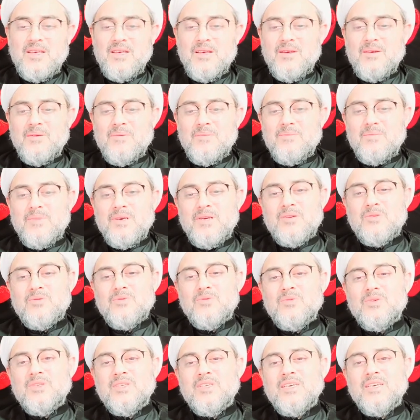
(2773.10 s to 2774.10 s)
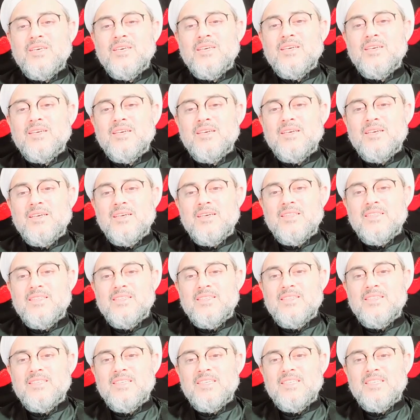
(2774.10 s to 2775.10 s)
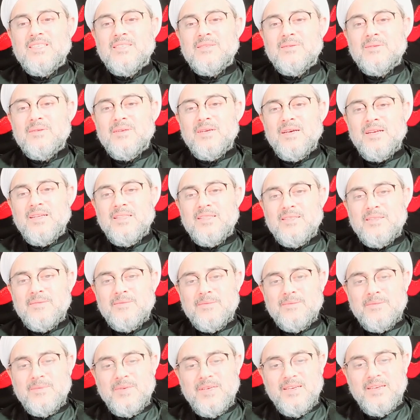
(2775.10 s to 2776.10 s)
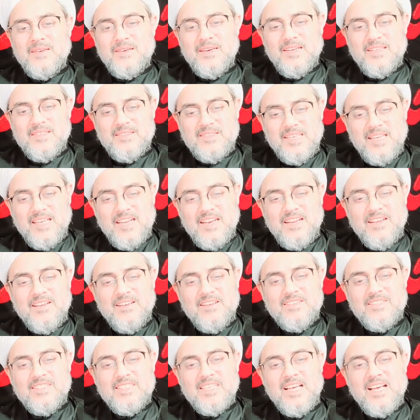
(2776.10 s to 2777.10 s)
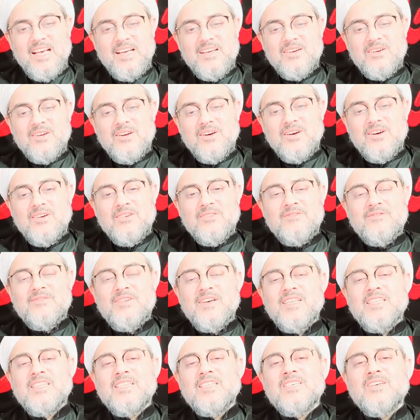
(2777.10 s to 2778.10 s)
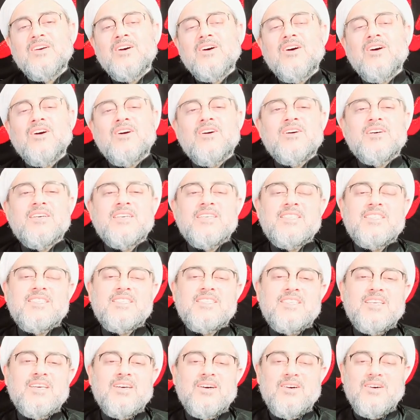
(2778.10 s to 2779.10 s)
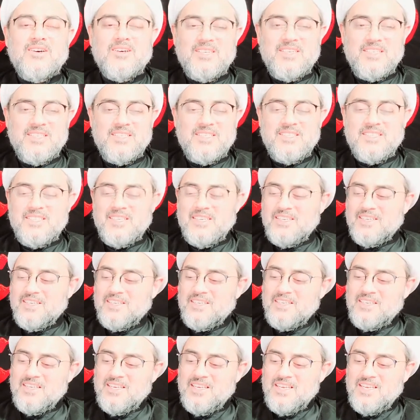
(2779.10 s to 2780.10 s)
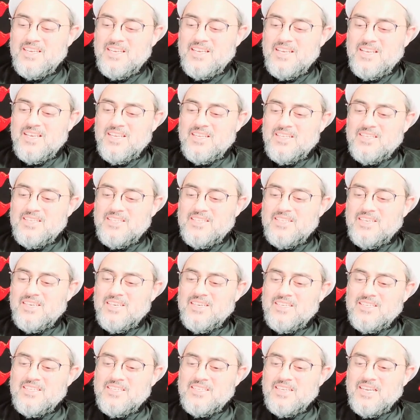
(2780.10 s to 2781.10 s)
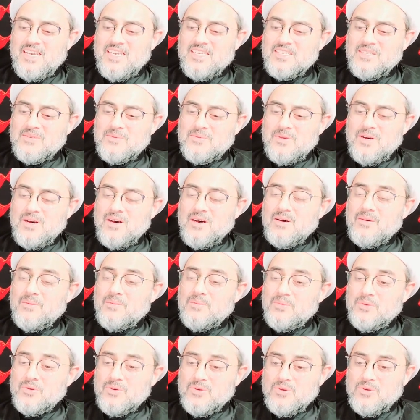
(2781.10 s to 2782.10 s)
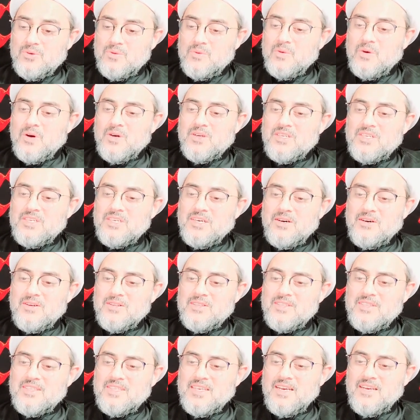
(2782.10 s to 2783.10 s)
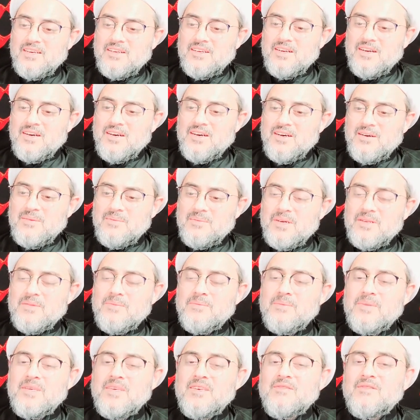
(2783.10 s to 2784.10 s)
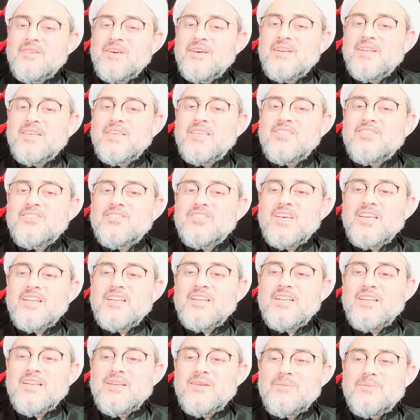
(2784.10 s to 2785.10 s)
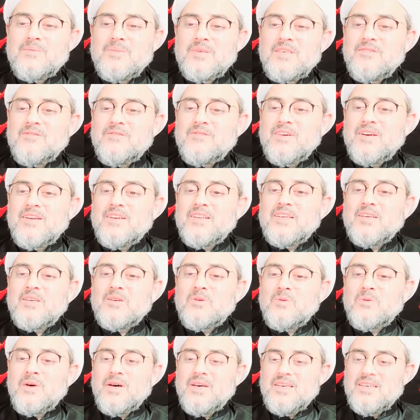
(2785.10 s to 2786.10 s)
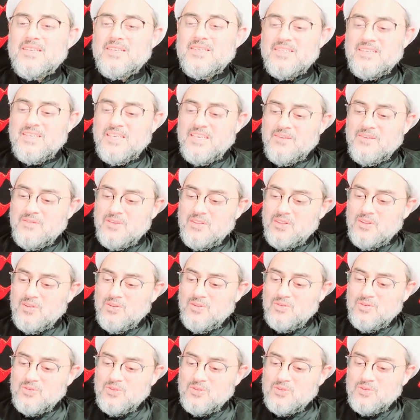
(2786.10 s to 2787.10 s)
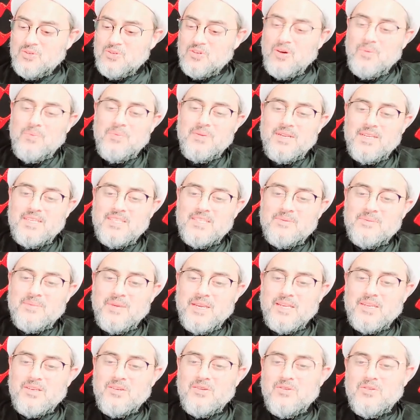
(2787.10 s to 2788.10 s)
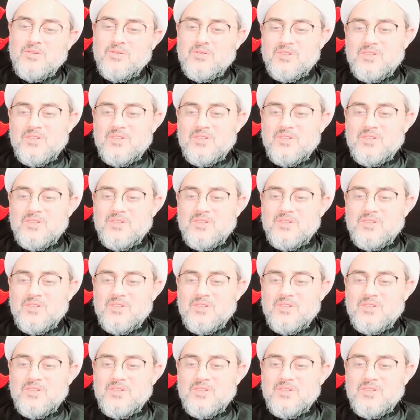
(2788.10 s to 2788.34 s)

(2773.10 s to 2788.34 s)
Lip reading: beruye jis me athare zahra, wali ahiste ahiste. Says Asma, pour water on Zahra, but be very gentle, be very quiet. Even those droplets make no